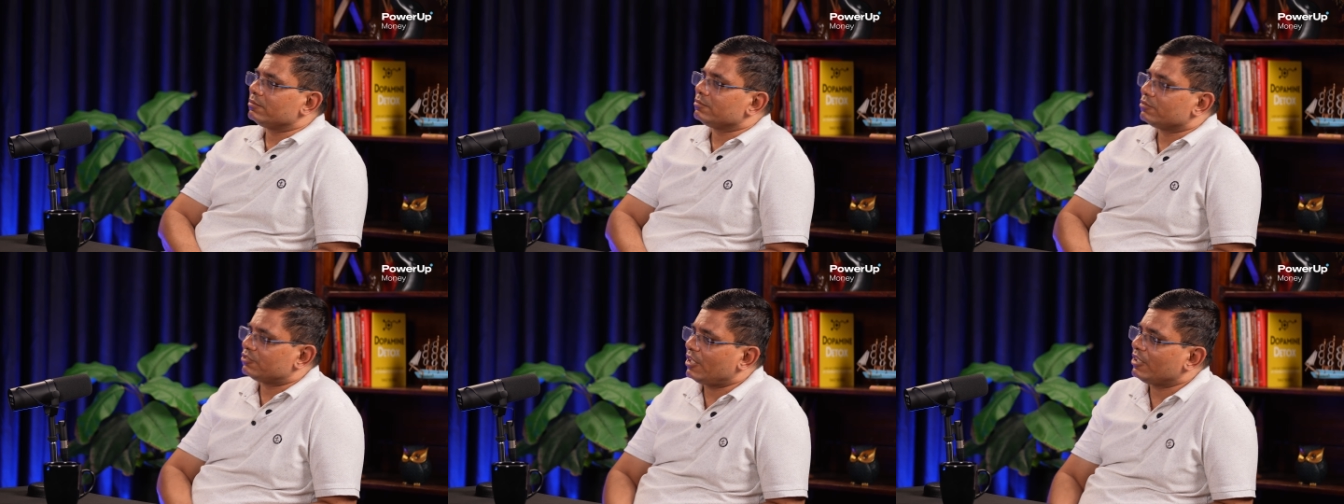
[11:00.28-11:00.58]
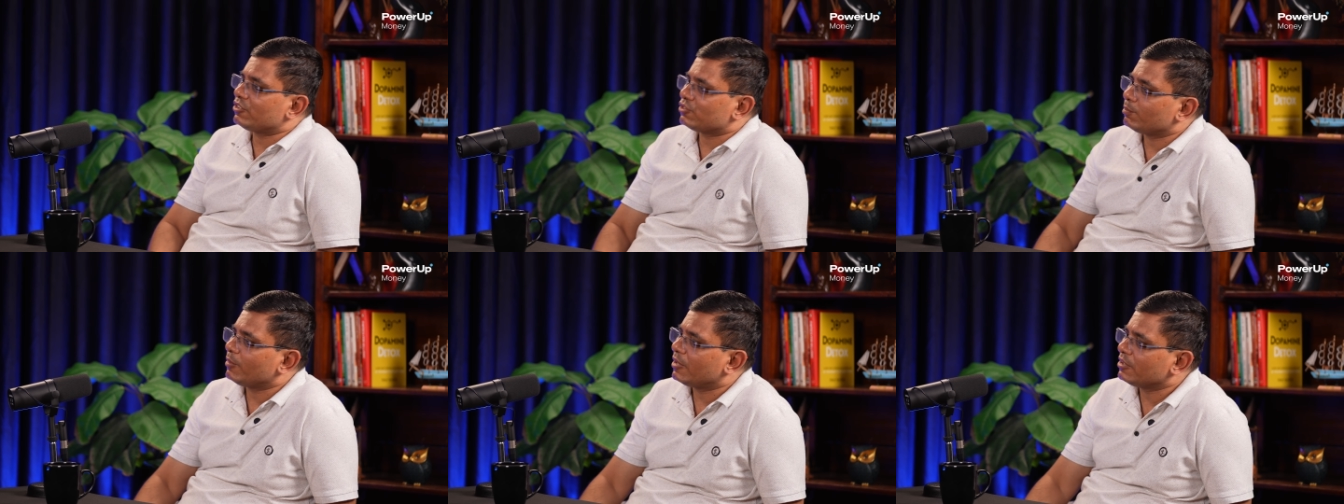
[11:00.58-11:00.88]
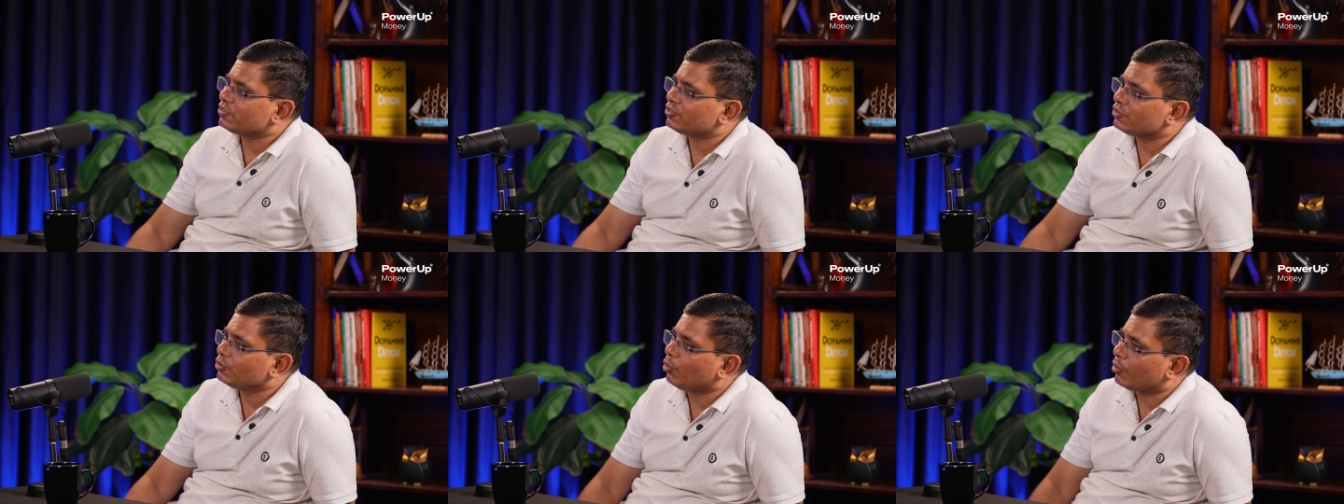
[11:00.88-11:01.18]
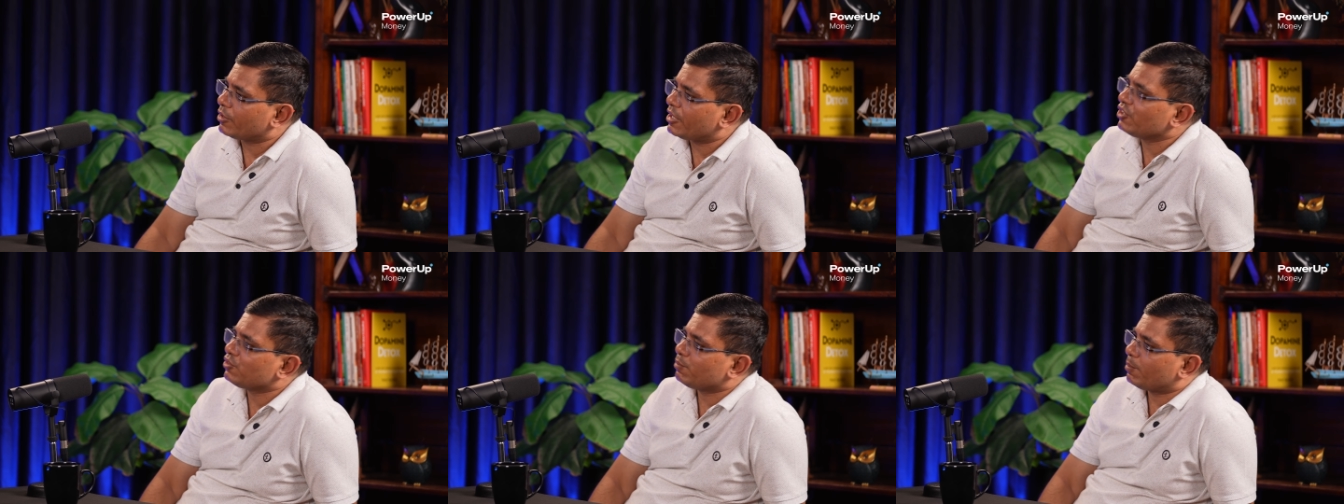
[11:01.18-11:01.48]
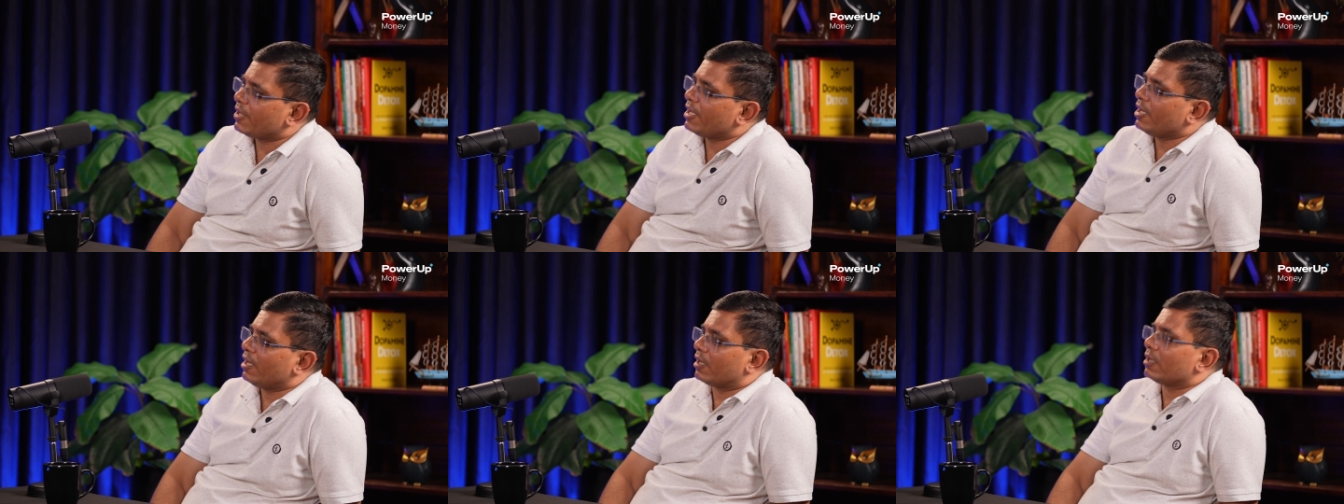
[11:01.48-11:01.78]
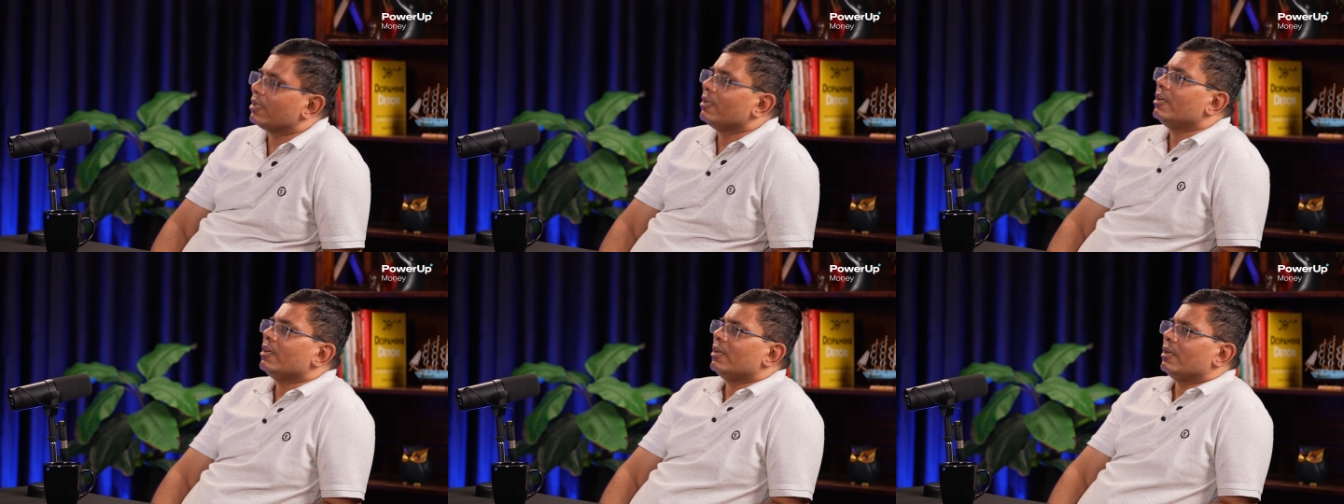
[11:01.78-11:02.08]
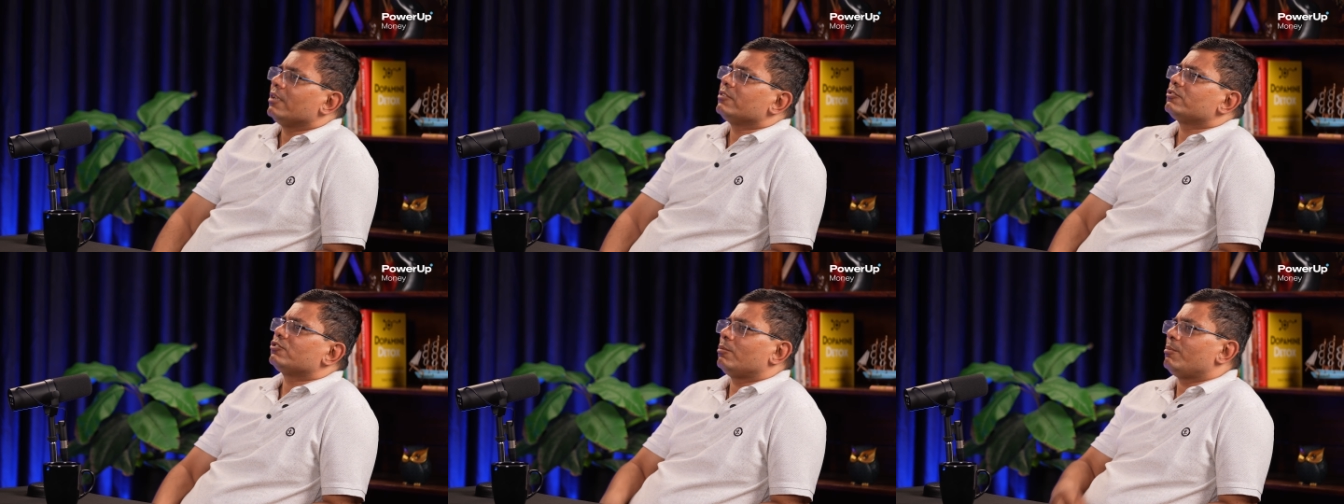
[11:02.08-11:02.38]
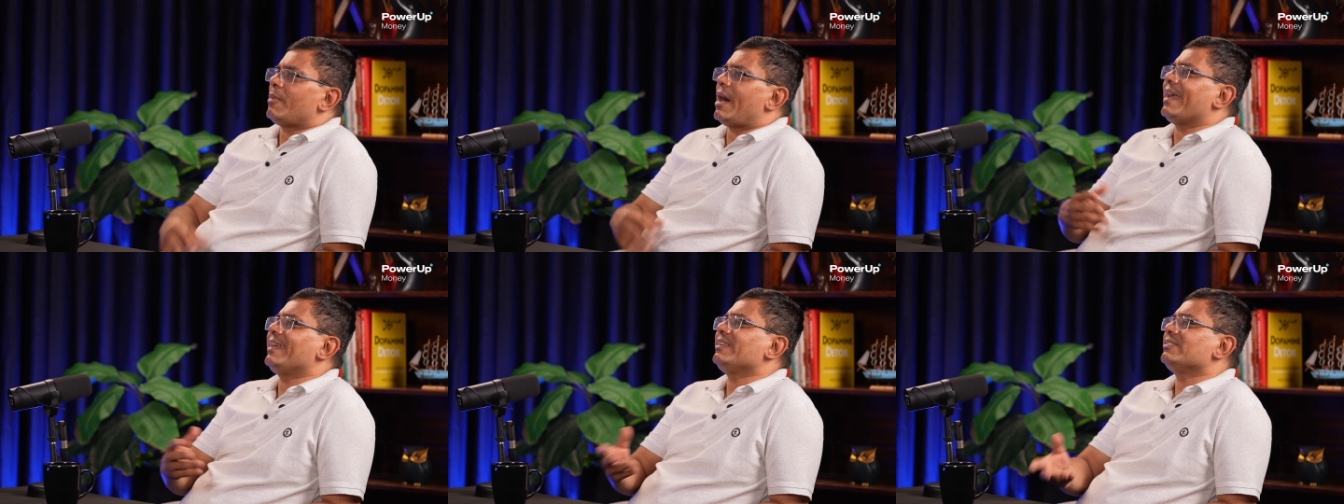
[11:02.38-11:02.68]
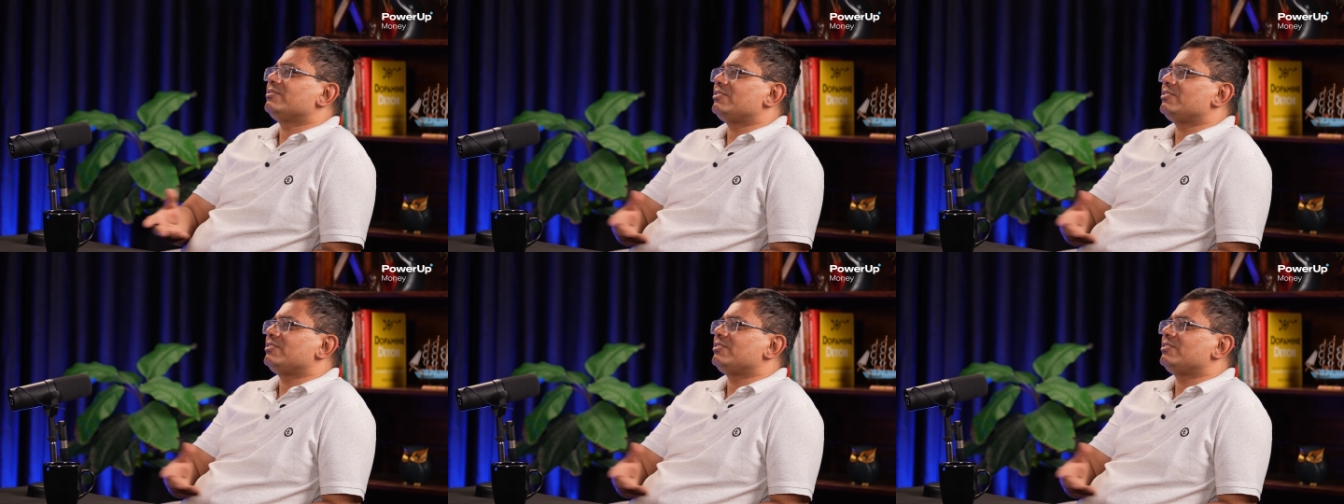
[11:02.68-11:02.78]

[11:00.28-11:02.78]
6 months notice period. So by